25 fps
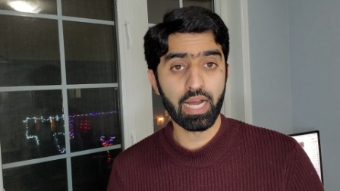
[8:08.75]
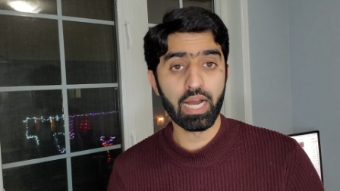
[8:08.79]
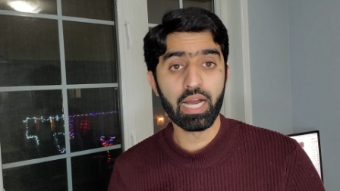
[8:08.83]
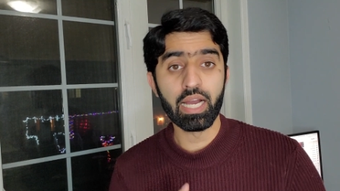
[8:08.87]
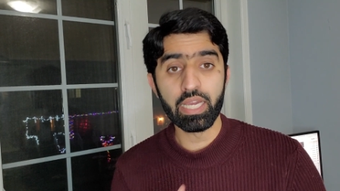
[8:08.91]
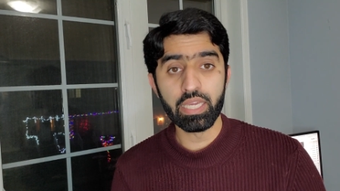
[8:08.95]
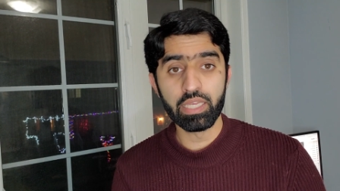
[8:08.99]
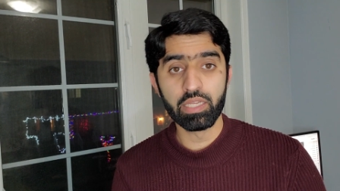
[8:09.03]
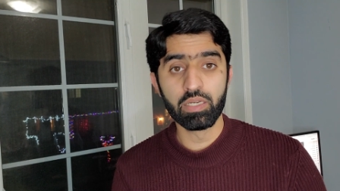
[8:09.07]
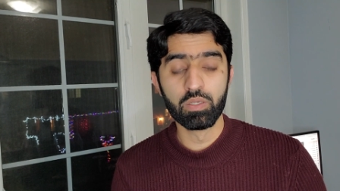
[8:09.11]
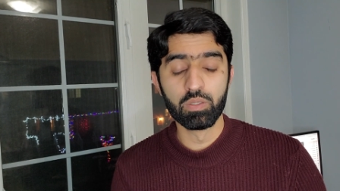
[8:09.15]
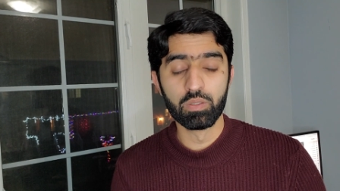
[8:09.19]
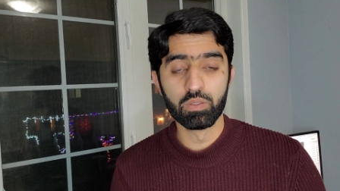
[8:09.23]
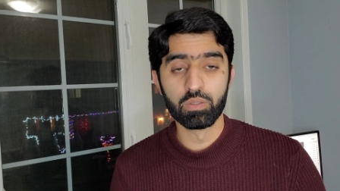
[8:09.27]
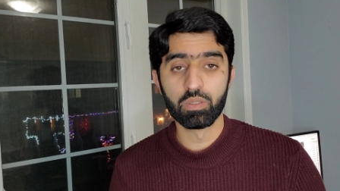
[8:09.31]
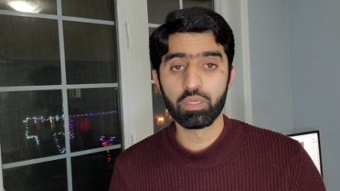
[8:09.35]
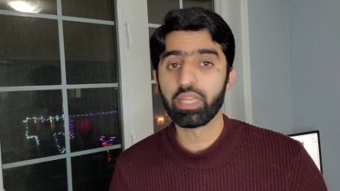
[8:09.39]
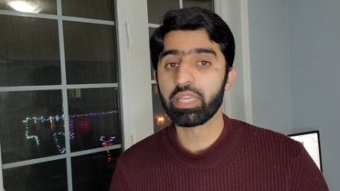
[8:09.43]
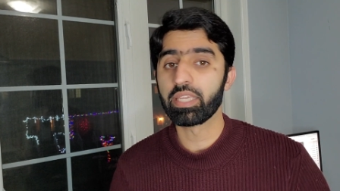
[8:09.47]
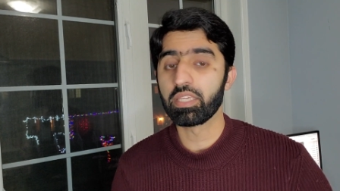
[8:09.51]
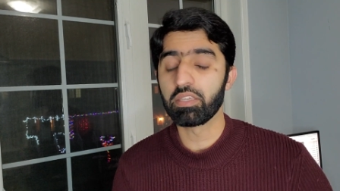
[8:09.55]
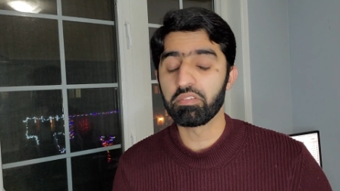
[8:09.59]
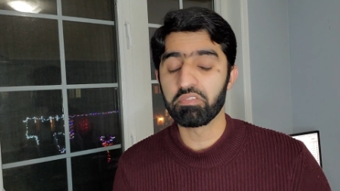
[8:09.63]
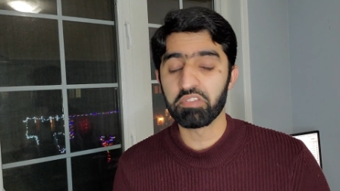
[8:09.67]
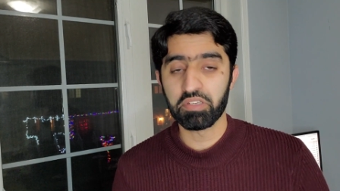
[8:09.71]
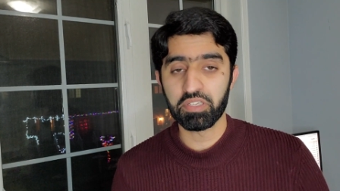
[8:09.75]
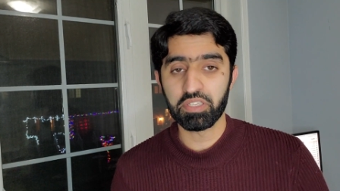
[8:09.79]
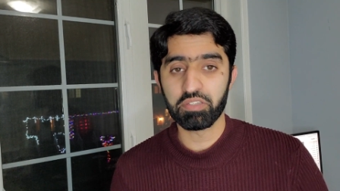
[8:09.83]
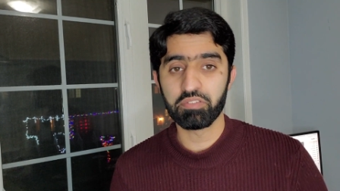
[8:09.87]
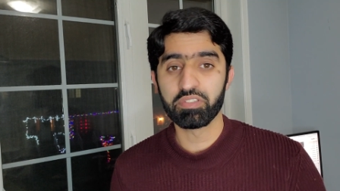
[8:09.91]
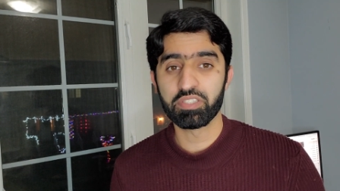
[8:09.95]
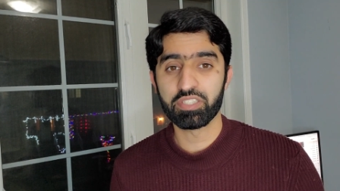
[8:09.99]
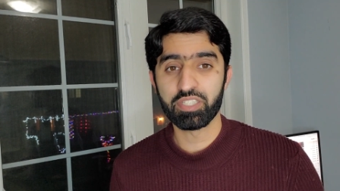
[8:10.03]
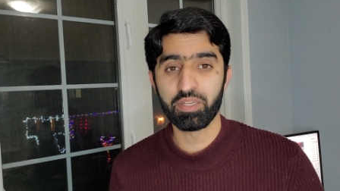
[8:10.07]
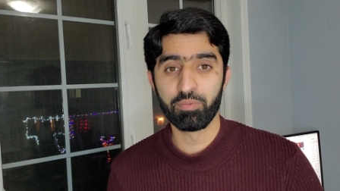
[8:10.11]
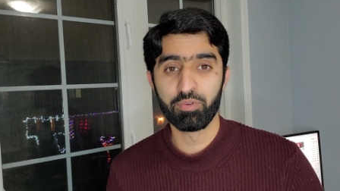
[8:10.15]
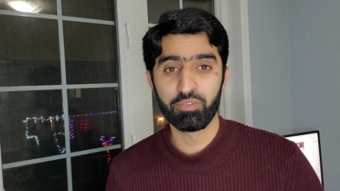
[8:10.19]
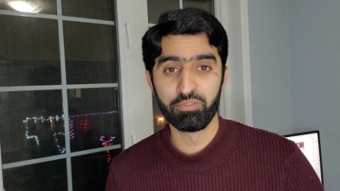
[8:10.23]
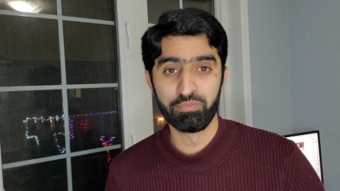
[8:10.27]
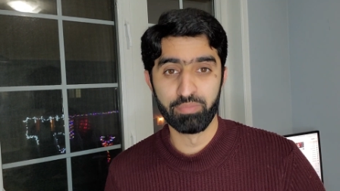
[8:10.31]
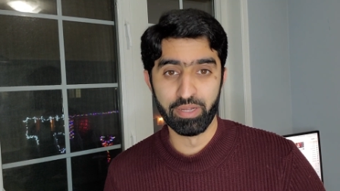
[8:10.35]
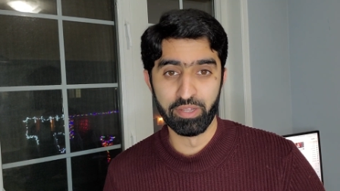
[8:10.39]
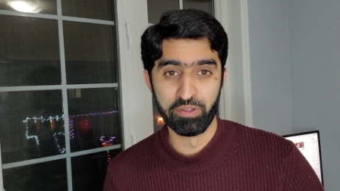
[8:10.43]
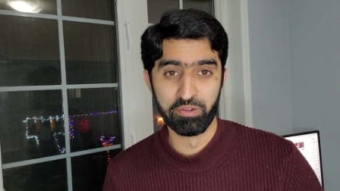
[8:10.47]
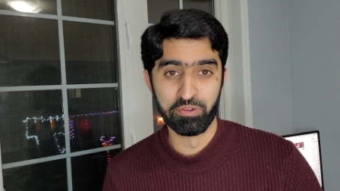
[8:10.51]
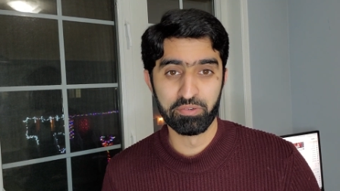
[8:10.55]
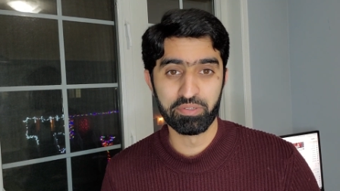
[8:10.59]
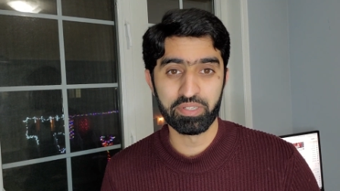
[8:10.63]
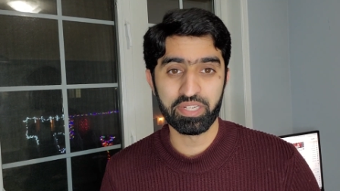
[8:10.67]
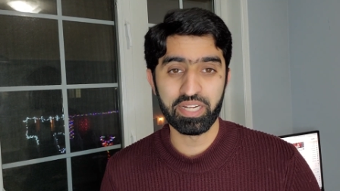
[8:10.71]
i know like even even some of
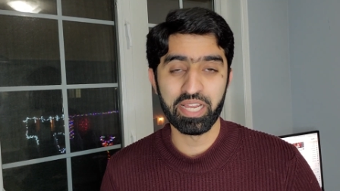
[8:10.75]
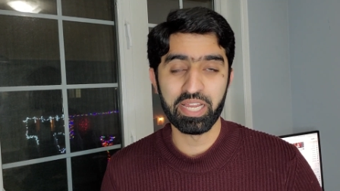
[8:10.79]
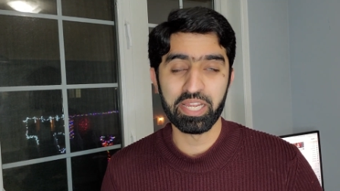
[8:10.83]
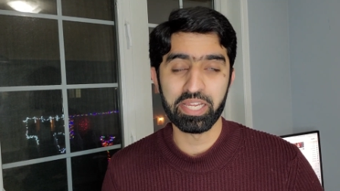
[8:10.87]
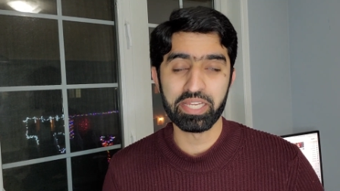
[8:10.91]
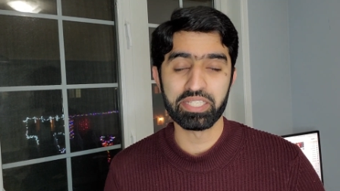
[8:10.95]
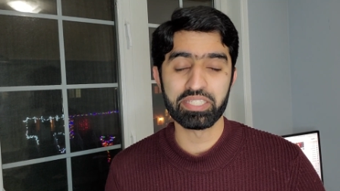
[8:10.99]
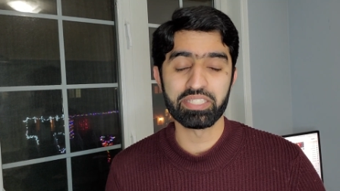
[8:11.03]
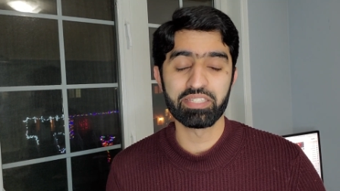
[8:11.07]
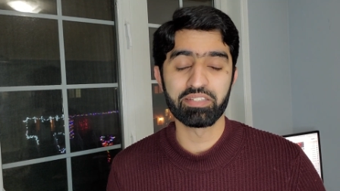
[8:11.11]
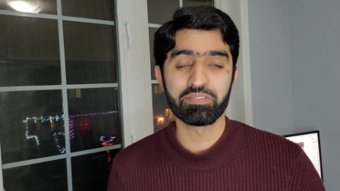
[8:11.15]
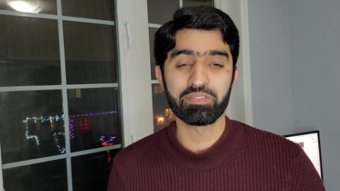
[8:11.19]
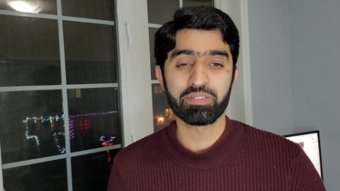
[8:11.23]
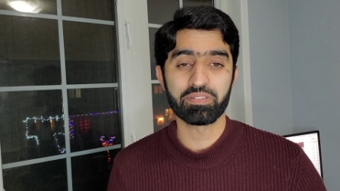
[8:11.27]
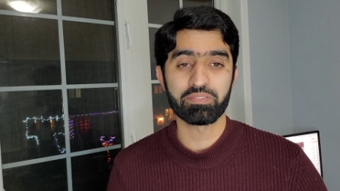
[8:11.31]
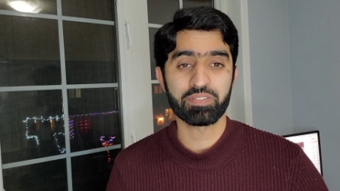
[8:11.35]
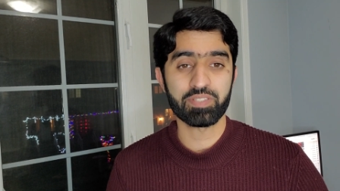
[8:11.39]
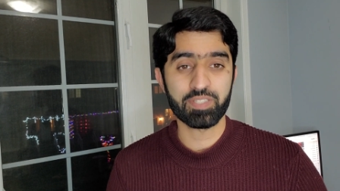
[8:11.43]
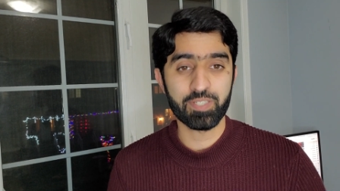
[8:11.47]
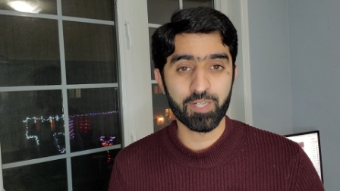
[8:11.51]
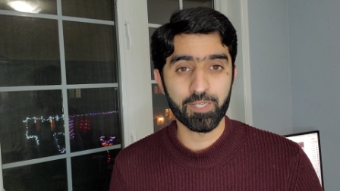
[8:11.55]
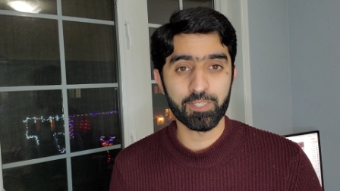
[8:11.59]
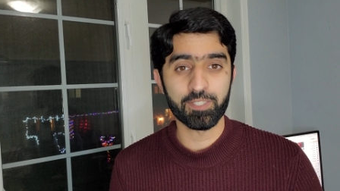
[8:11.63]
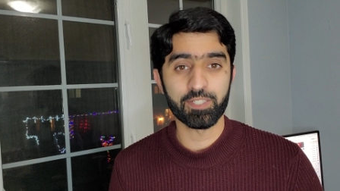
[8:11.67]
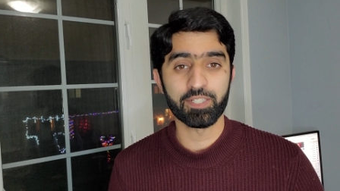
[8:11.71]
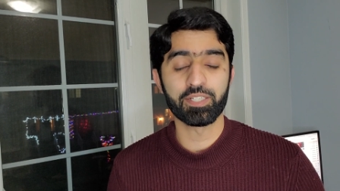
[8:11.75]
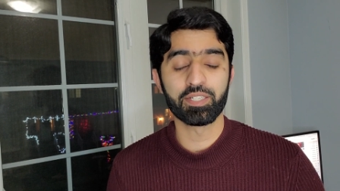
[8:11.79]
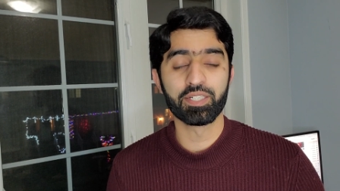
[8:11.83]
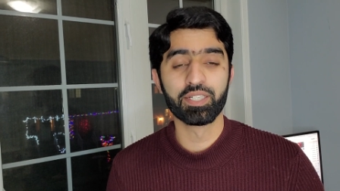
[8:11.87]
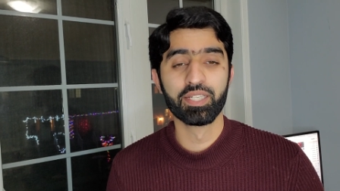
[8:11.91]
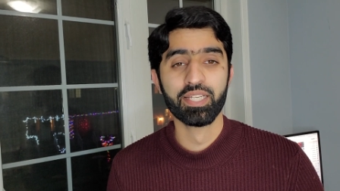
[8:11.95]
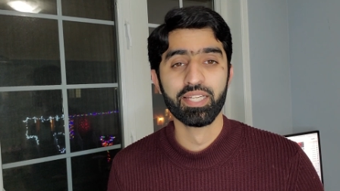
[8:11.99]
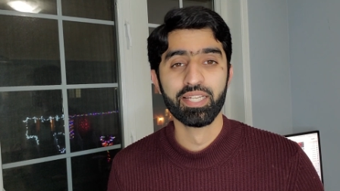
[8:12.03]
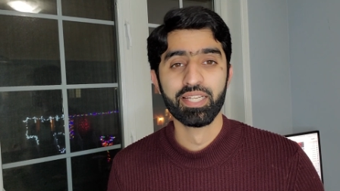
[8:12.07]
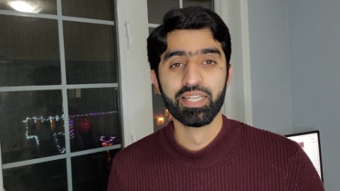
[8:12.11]
my own clients have, have started